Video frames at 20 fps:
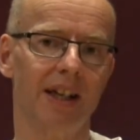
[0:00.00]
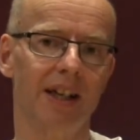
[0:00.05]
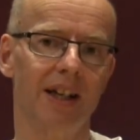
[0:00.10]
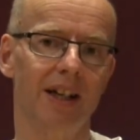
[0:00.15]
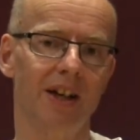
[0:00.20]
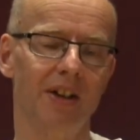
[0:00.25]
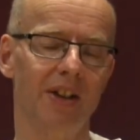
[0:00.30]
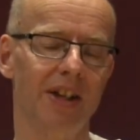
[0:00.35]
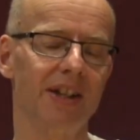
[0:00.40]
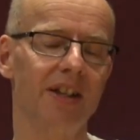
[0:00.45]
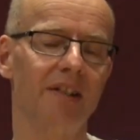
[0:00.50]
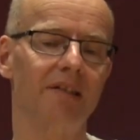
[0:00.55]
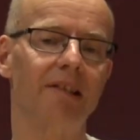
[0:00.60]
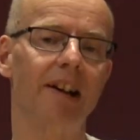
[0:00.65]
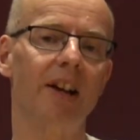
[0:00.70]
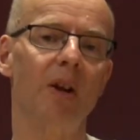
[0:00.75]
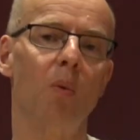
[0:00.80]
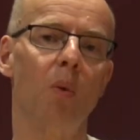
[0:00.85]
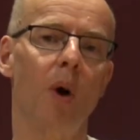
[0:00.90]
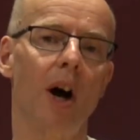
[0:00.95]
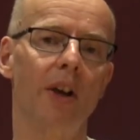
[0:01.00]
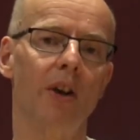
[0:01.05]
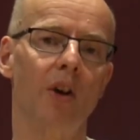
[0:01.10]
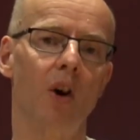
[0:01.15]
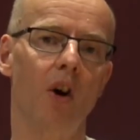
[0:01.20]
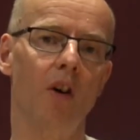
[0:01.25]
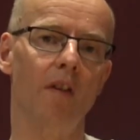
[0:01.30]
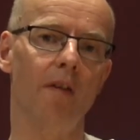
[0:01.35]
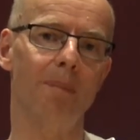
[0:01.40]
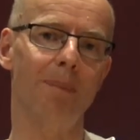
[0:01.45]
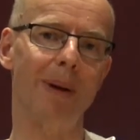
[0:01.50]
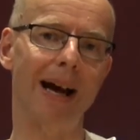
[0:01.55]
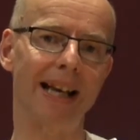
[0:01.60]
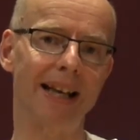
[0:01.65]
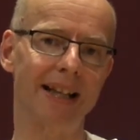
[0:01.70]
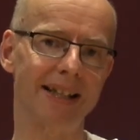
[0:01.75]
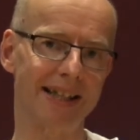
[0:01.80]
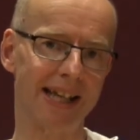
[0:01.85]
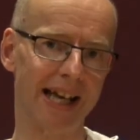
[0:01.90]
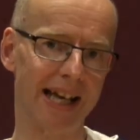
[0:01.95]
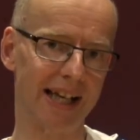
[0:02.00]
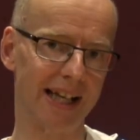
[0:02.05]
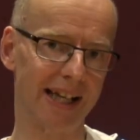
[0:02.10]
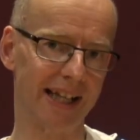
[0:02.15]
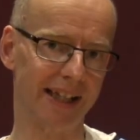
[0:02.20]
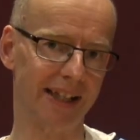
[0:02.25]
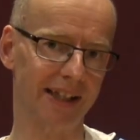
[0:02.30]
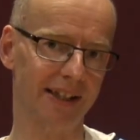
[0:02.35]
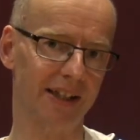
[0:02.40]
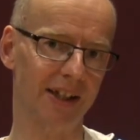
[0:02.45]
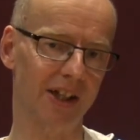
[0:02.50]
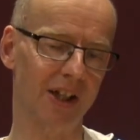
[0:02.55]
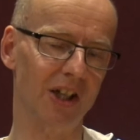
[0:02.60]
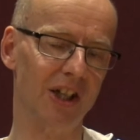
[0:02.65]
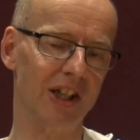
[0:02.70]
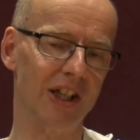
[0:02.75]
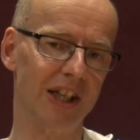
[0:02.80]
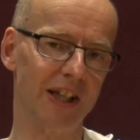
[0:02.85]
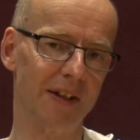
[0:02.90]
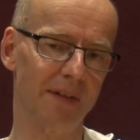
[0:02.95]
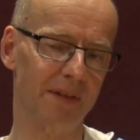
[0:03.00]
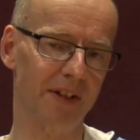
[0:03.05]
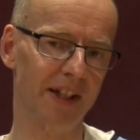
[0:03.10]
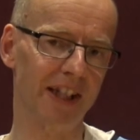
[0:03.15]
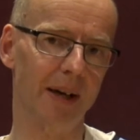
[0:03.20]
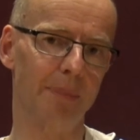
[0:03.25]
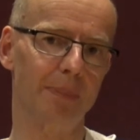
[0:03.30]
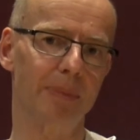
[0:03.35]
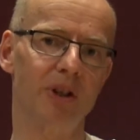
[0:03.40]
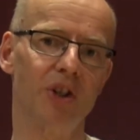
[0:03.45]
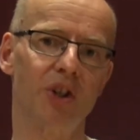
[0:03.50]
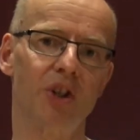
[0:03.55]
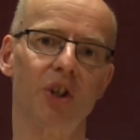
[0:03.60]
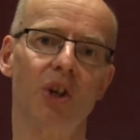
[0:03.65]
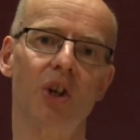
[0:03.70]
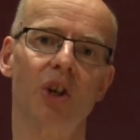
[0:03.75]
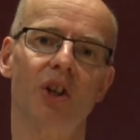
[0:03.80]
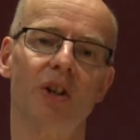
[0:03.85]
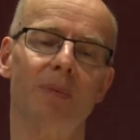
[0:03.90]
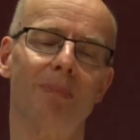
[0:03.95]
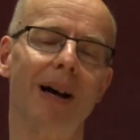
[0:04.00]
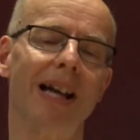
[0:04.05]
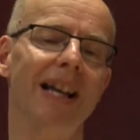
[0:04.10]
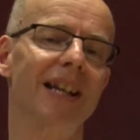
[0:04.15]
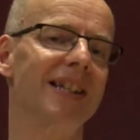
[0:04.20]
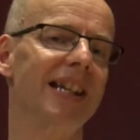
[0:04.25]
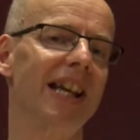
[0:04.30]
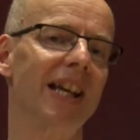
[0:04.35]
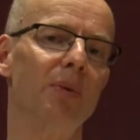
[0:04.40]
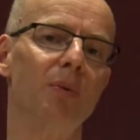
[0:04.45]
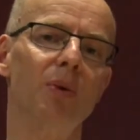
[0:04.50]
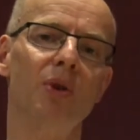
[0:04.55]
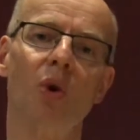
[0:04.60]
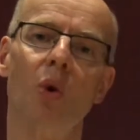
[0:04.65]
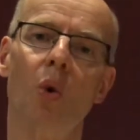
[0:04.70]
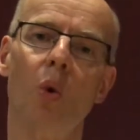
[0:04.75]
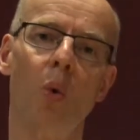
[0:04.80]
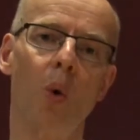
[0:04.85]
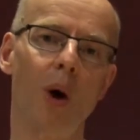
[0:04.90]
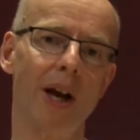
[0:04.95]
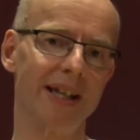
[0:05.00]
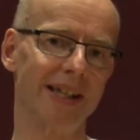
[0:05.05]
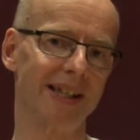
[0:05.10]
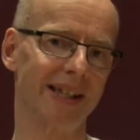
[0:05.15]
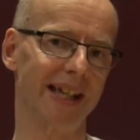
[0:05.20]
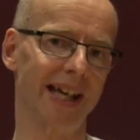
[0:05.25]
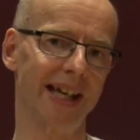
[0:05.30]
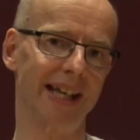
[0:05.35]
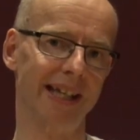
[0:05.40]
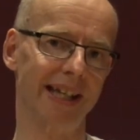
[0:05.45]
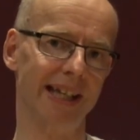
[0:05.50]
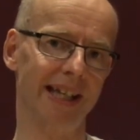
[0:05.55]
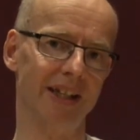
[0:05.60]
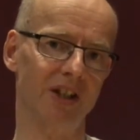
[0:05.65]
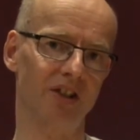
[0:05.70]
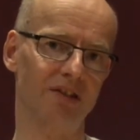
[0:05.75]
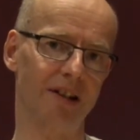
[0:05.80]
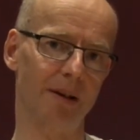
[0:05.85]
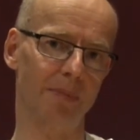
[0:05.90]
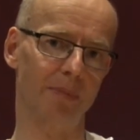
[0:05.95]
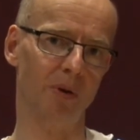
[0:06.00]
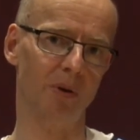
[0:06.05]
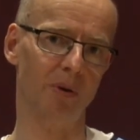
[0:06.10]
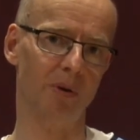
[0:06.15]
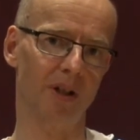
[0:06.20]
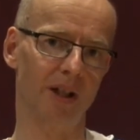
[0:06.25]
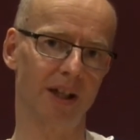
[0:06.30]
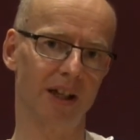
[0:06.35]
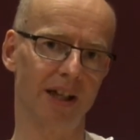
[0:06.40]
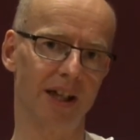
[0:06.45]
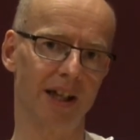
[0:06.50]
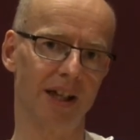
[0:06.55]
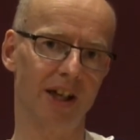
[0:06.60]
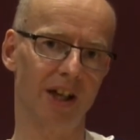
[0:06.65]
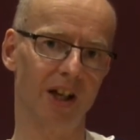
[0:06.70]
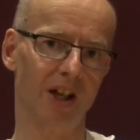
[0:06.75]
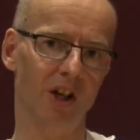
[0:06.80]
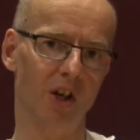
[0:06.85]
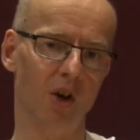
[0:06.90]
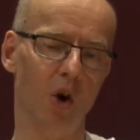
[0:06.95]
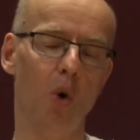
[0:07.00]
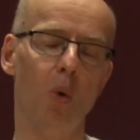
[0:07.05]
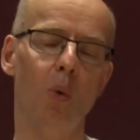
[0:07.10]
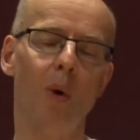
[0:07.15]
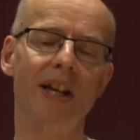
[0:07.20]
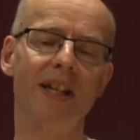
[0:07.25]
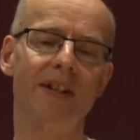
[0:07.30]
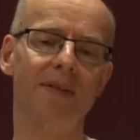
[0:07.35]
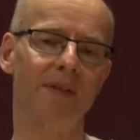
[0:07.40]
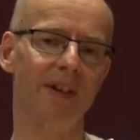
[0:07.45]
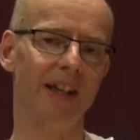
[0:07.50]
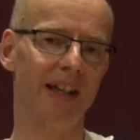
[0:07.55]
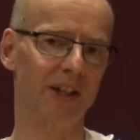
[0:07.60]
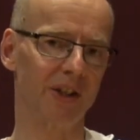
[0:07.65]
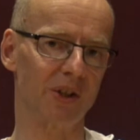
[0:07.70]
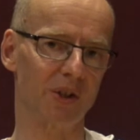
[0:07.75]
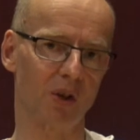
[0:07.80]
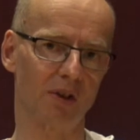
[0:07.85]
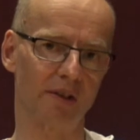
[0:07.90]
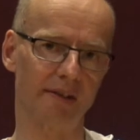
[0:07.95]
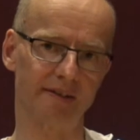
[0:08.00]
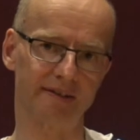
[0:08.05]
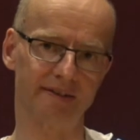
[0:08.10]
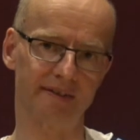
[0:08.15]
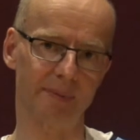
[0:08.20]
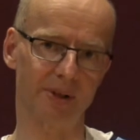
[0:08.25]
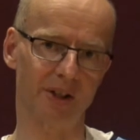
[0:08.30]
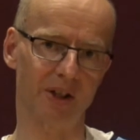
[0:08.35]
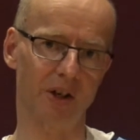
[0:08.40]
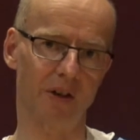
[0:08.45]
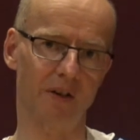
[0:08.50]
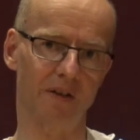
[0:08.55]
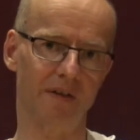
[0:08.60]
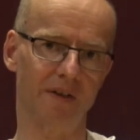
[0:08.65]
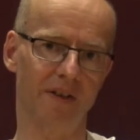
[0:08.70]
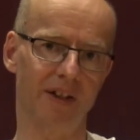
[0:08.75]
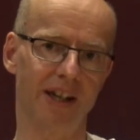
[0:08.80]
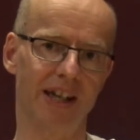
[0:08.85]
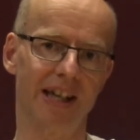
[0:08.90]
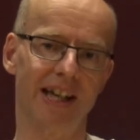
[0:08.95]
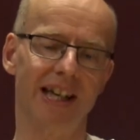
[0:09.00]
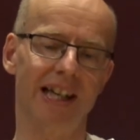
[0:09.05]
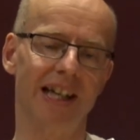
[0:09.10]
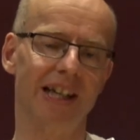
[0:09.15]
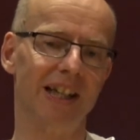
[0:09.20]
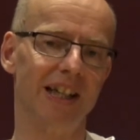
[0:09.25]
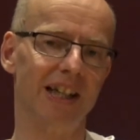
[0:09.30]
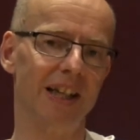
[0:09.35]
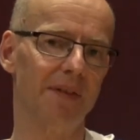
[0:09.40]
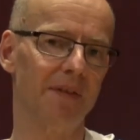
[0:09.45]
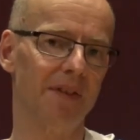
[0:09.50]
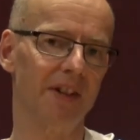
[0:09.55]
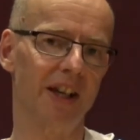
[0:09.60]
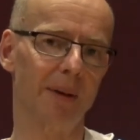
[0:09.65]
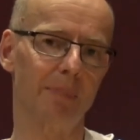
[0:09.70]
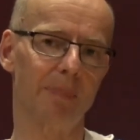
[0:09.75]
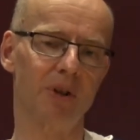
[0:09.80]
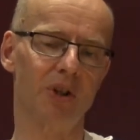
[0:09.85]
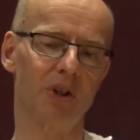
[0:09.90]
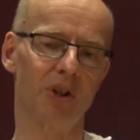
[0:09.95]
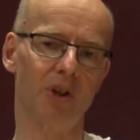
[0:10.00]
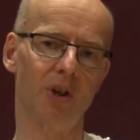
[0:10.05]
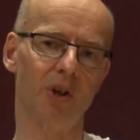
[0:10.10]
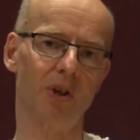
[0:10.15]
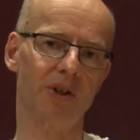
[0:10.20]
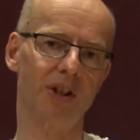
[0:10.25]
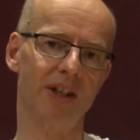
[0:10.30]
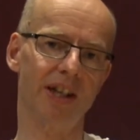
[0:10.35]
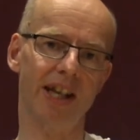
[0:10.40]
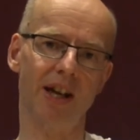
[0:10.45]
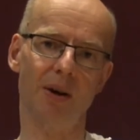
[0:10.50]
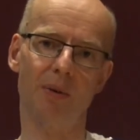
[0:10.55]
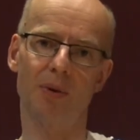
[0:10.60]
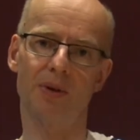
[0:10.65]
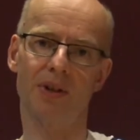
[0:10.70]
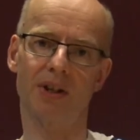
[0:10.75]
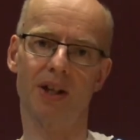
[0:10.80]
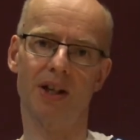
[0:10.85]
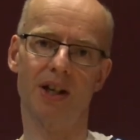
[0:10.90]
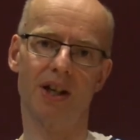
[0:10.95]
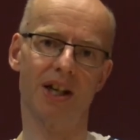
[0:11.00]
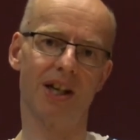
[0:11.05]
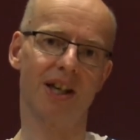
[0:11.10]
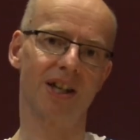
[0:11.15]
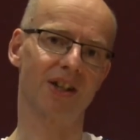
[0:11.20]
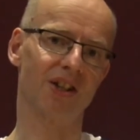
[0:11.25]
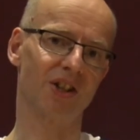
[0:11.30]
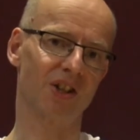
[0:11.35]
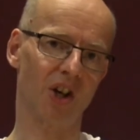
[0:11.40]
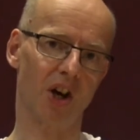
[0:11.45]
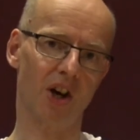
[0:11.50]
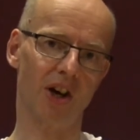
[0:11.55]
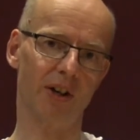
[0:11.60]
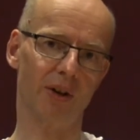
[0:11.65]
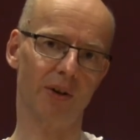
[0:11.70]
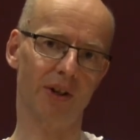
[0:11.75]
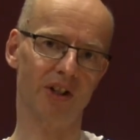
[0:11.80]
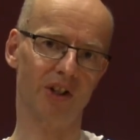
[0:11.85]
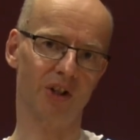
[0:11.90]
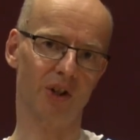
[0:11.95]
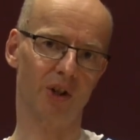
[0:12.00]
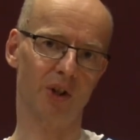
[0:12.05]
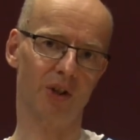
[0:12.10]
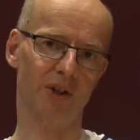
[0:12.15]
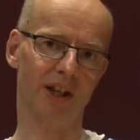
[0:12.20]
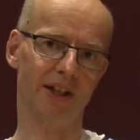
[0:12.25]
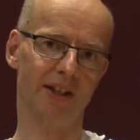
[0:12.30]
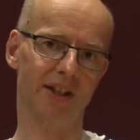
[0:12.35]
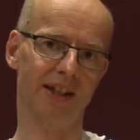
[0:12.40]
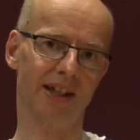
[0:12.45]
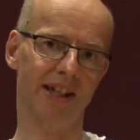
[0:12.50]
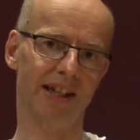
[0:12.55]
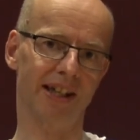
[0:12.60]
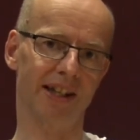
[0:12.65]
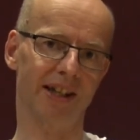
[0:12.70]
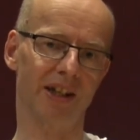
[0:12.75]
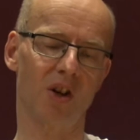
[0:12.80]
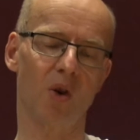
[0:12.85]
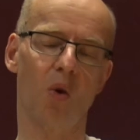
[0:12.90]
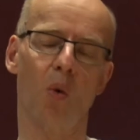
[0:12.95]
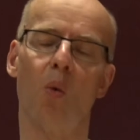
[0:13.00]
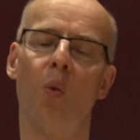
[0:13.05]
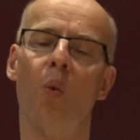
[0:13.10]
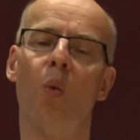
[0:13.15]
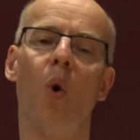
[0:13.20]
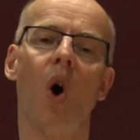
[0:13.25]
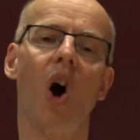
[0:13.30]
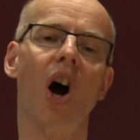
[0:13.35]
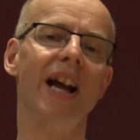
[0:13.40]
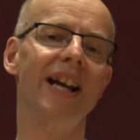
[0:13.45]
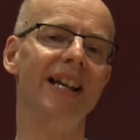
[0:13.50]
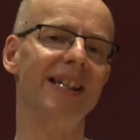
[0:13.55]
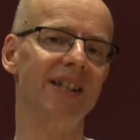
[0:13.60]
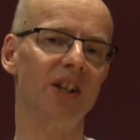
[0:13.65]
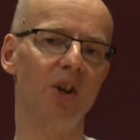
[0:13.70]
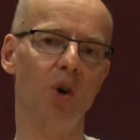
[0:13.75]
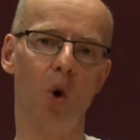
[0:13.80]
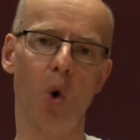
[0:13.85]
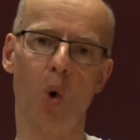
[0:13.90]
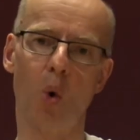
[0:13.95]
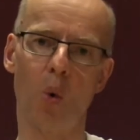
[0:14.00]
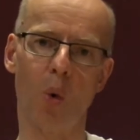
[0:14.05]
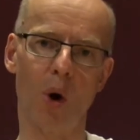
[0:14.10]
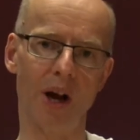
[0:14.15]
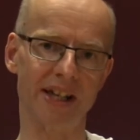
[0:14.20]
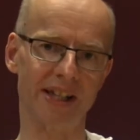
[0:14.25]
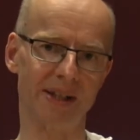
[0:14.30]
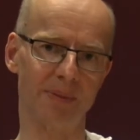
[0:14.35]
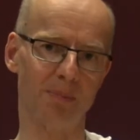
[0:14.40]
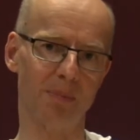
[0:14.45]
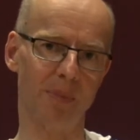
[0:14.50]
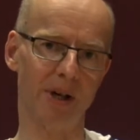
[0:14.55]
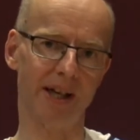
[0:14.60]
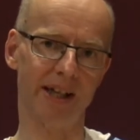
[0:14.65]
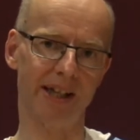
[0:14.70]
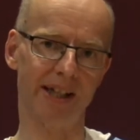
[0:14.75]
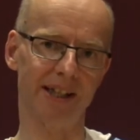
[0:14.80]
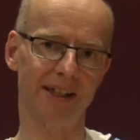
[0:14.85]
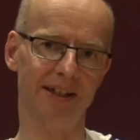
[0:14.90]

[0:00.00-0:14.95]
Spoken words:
There's a great one of Balotelli lifting up his shirt. Balotelli was always getting in trouble, always feeling sorry for himself. Lifted up his shirt and there was a sign on his shirt underneath, "Why is it always me?"